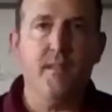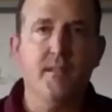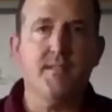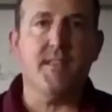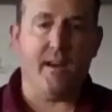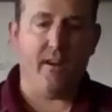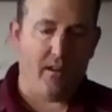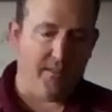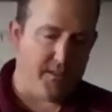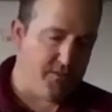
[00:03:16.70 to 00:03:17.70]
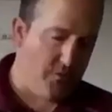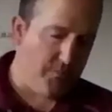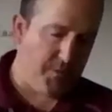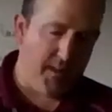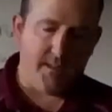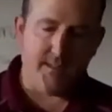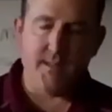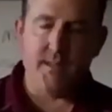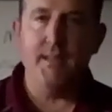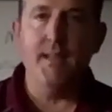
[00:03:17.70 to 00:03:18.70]
set it on the stir plate,
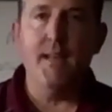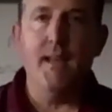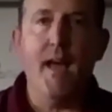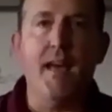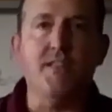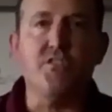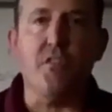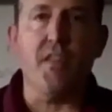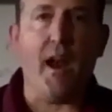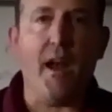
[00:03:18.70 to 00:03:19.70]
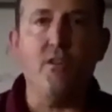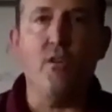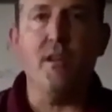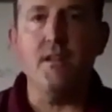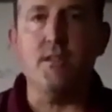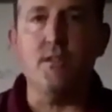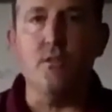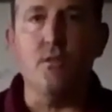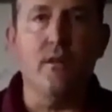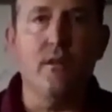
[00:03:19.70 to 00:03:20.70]
and so that I don't need
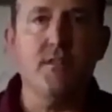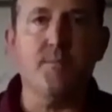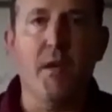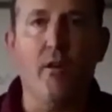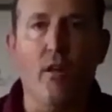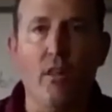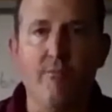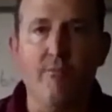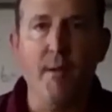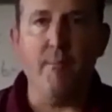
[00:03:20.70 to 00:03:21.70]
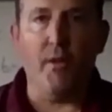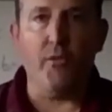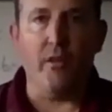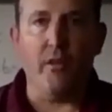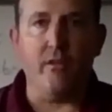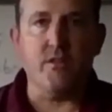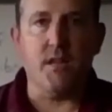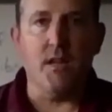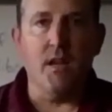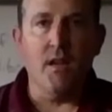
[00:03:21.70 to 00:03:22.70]
to spend all of my muscle
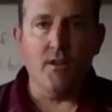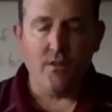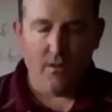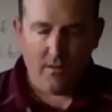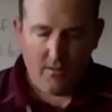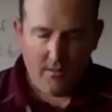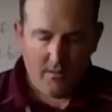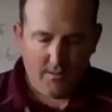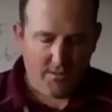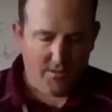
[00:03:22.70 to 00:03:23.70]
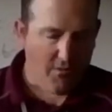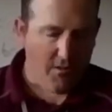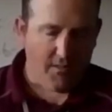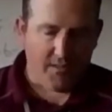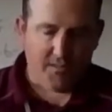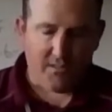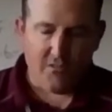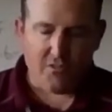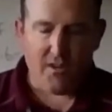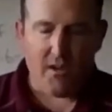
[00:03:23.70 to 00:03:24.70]
energy stirring the
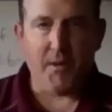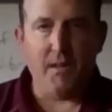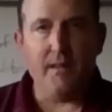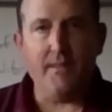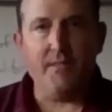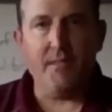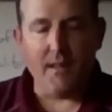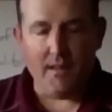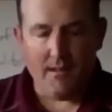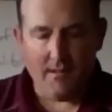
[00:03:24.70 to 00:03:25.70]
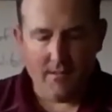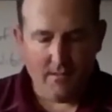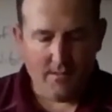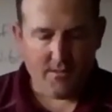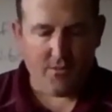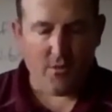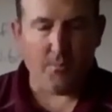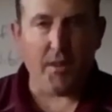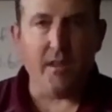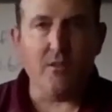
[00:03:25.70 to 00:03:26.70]
solution, I'm going to let the stir
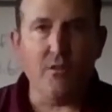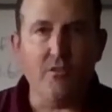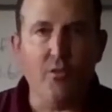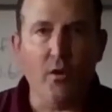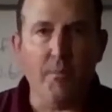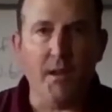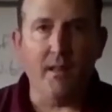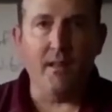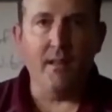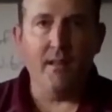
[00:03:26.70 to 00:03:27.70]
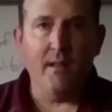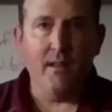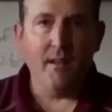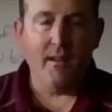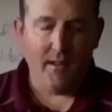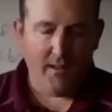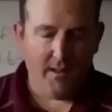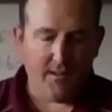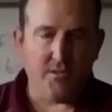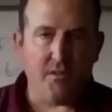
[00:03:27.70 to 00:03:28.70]
plate do it for me.
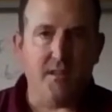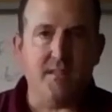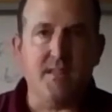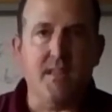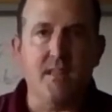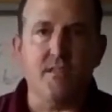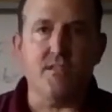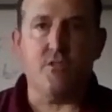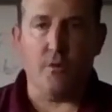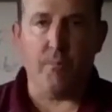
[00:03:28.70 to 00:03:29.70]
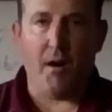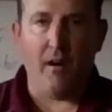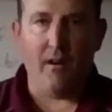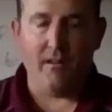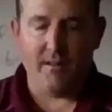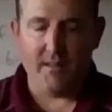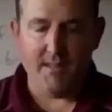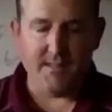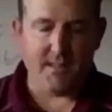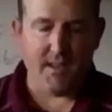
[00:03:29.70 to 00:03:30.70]
And as you can see, the stir bar
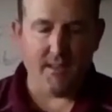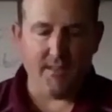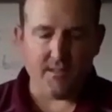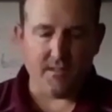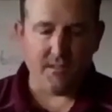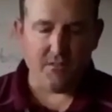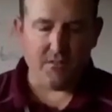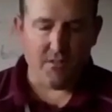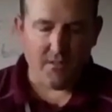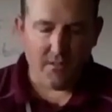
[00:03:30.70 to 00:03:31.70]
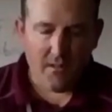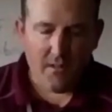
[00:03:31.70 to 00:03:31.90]
inside the solution